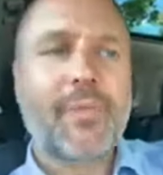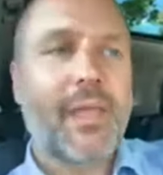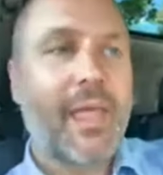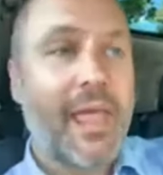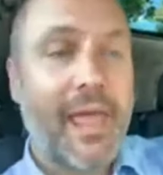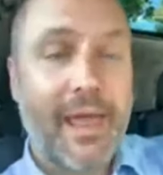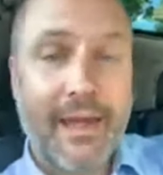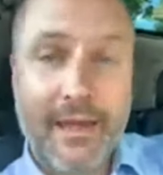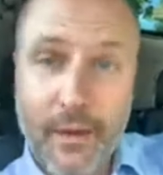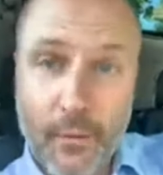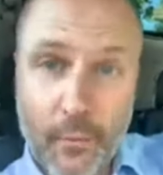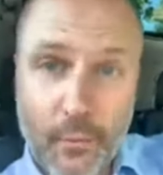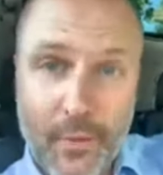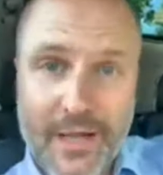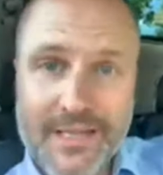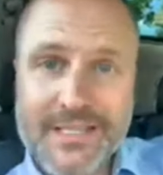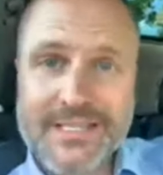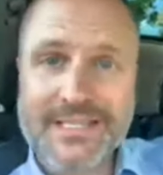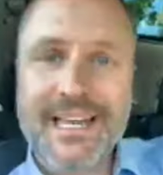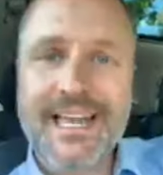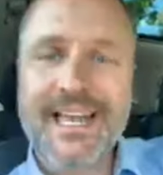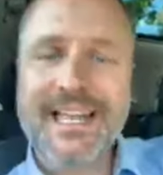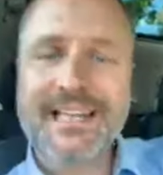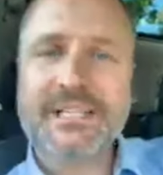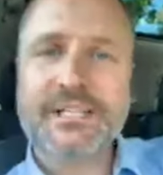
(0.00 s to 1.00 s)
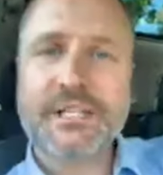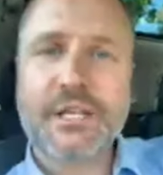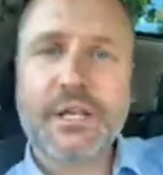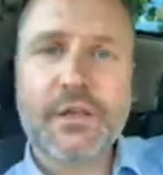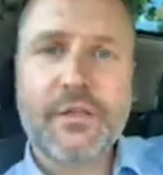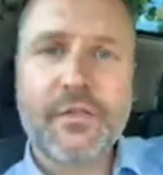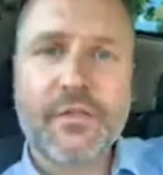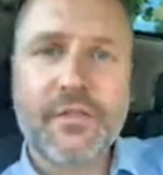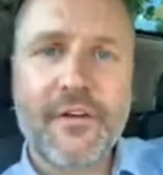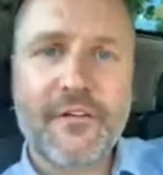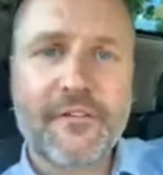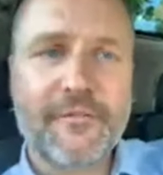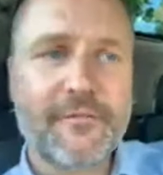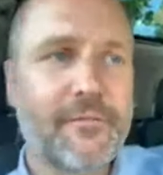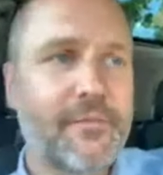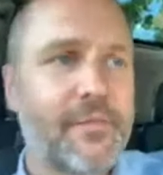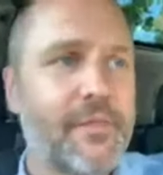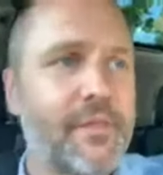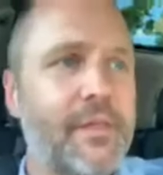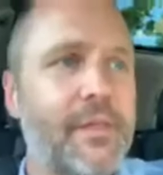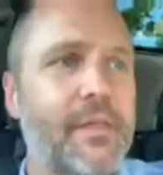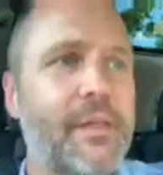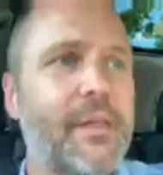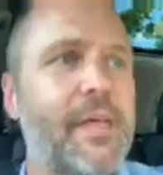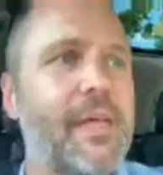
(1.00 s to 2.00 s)
and it resonates the
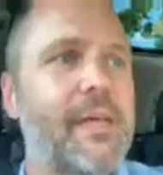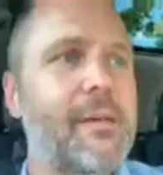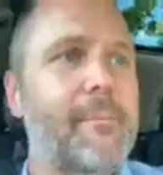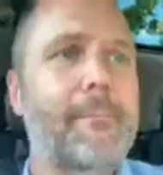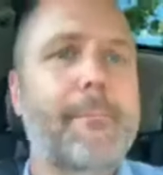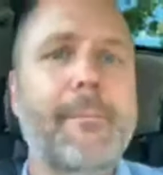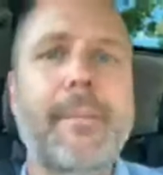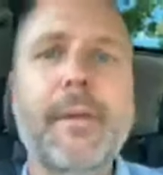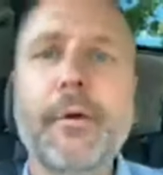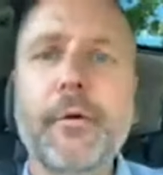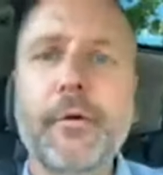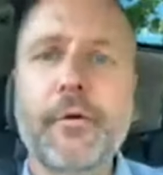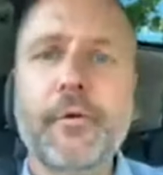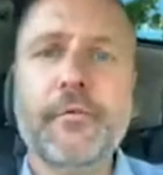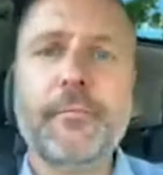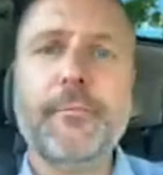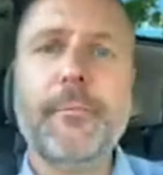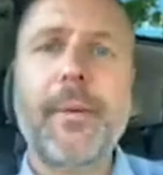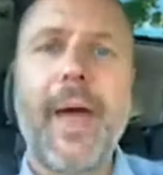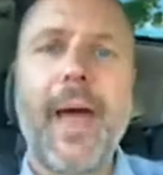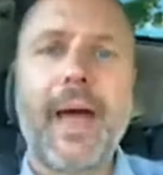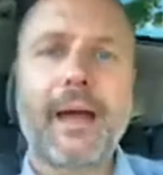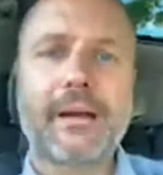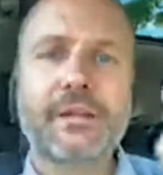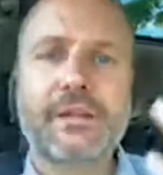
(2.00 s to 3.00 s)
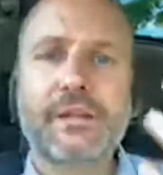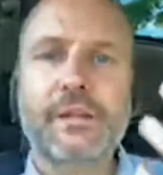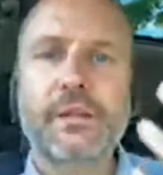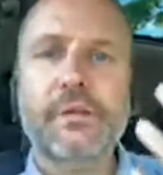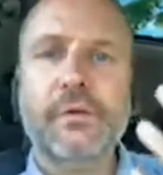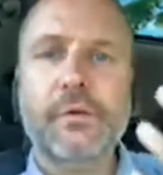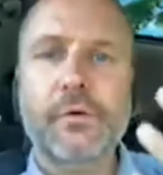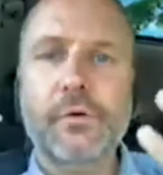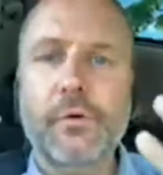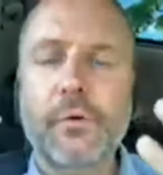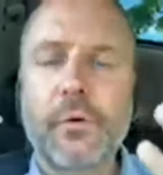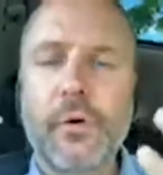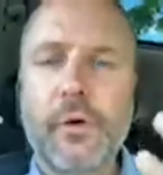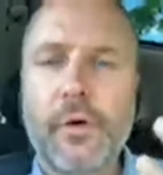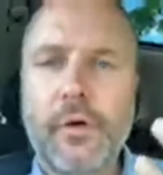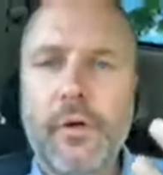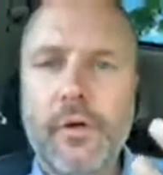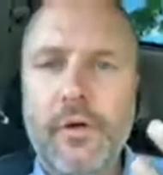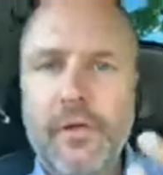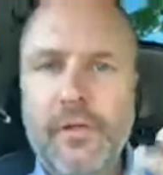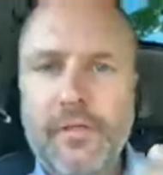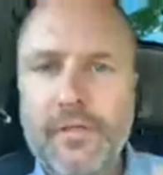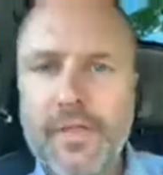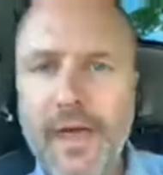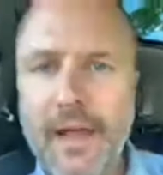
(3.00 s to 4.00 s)
the it mirrors back to you
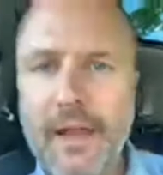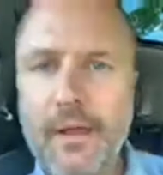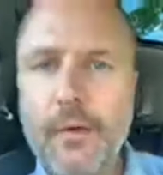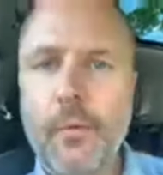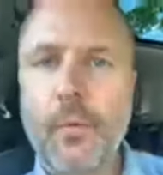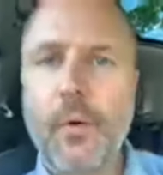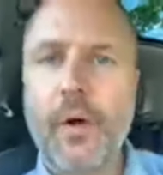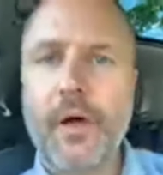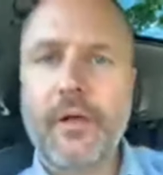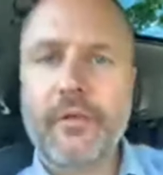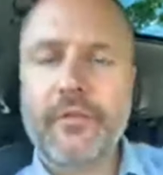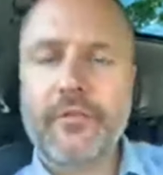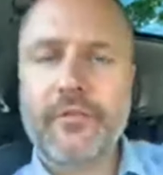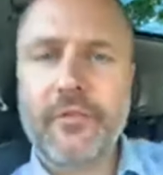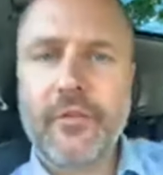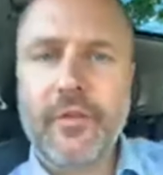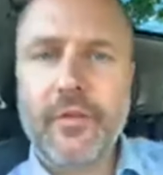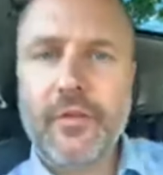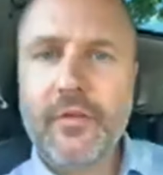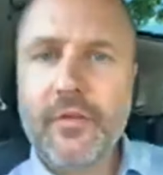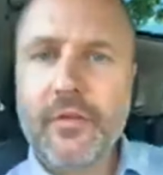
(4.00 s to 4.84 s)
that it was